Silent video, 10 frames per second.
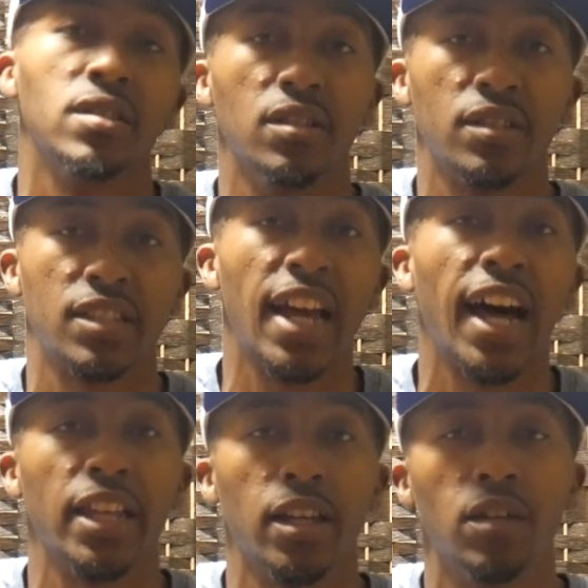the
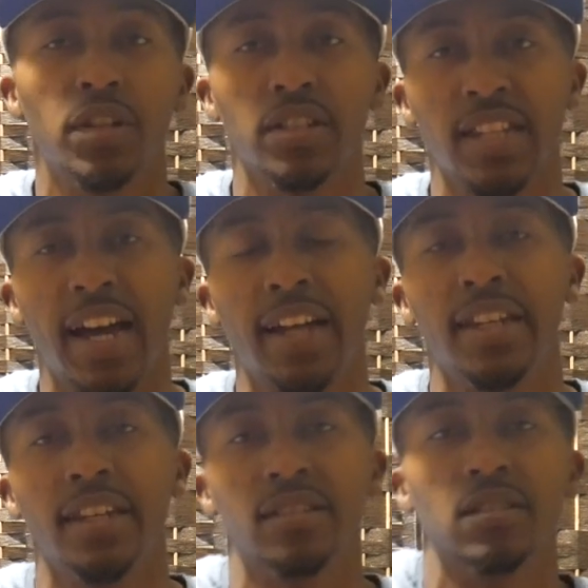styling of it, because
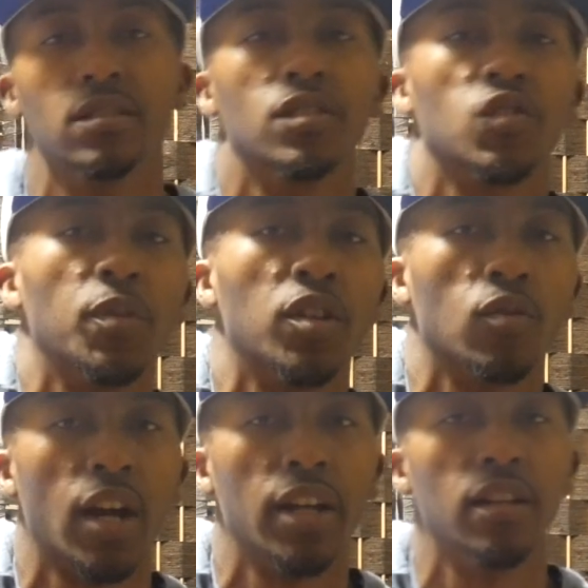nowadays the speaker
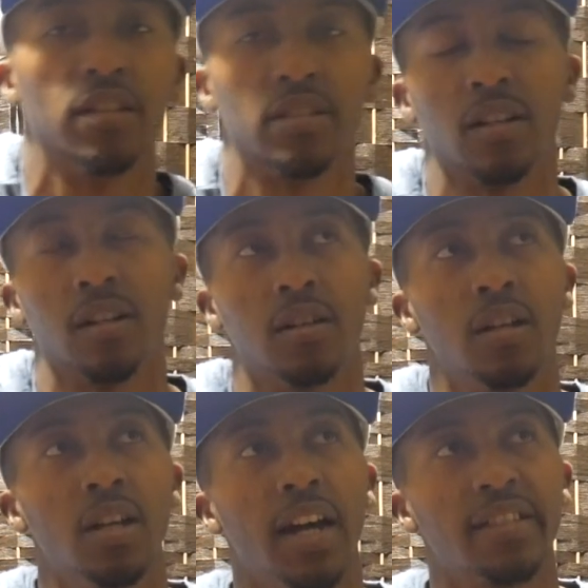right here is,
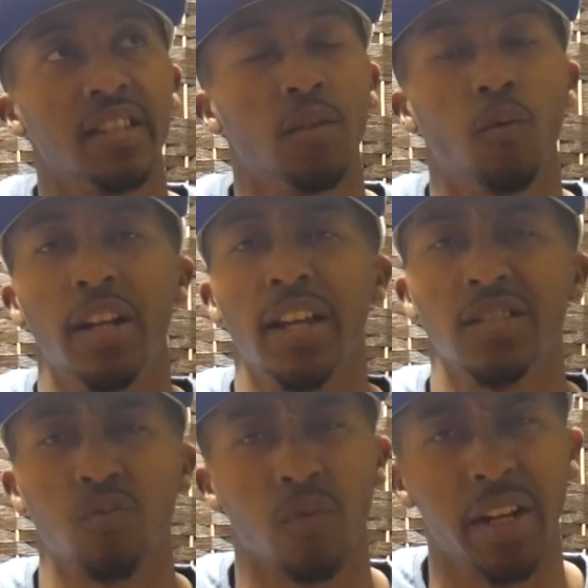I seen one that's
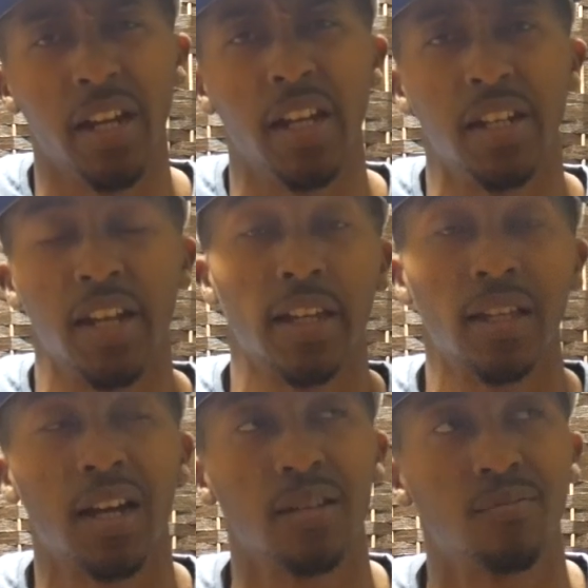red, and
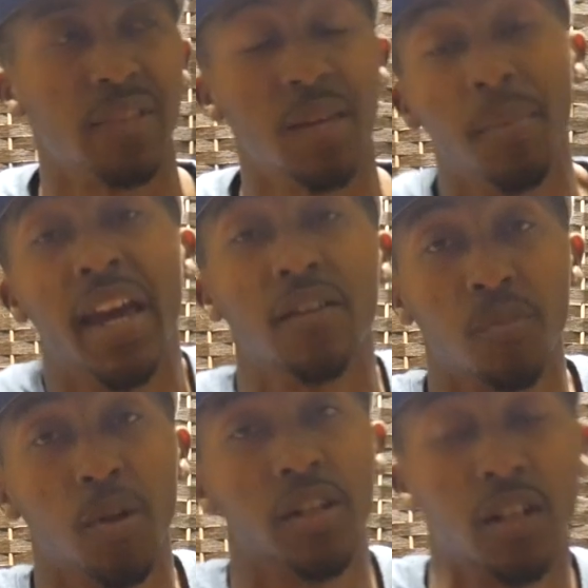they may have some
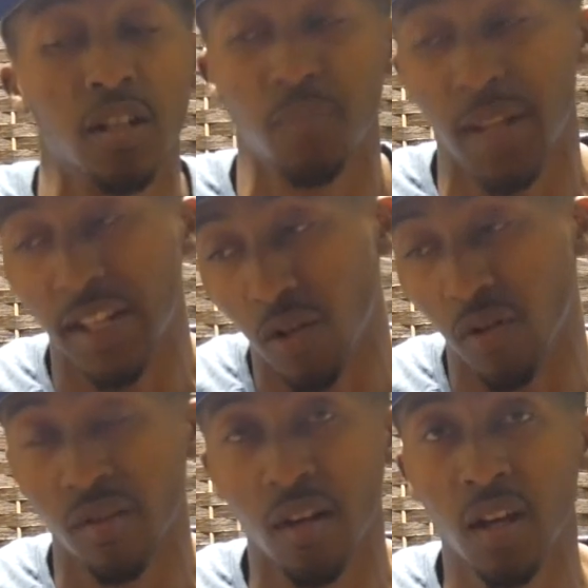other colors, but I
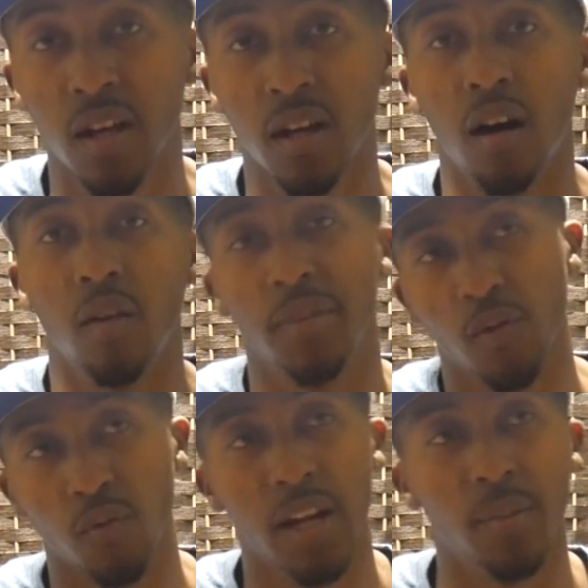noticed they're
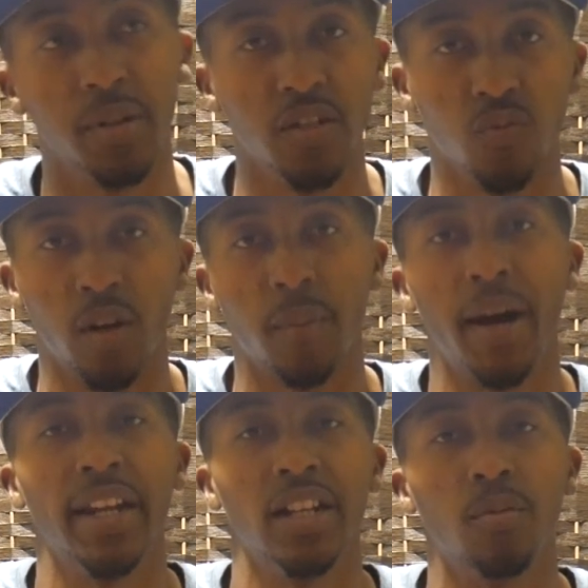red because one of
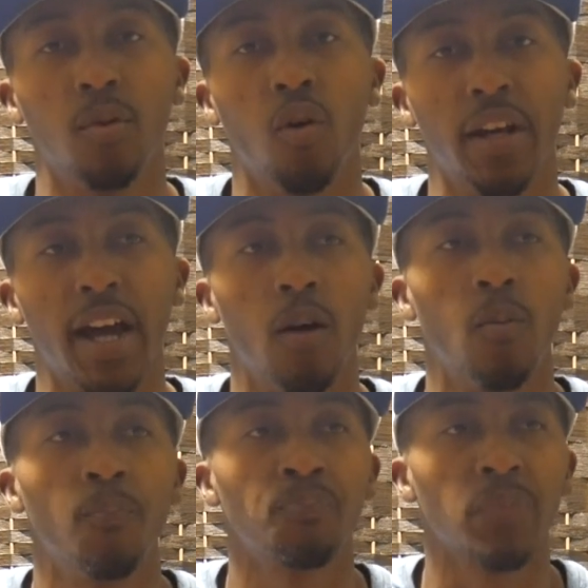mine ended up going out
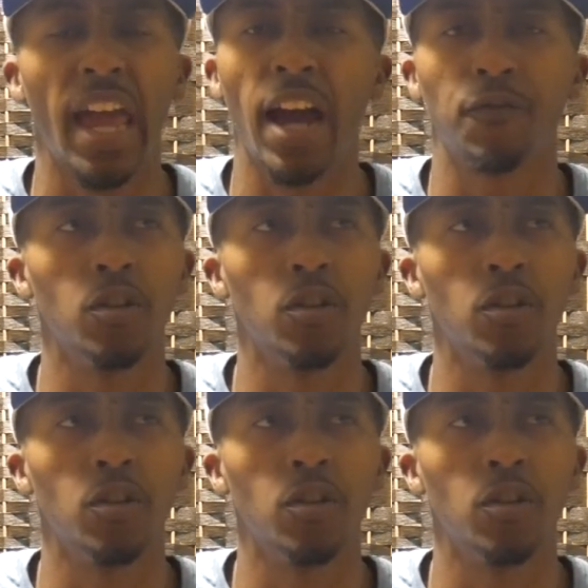after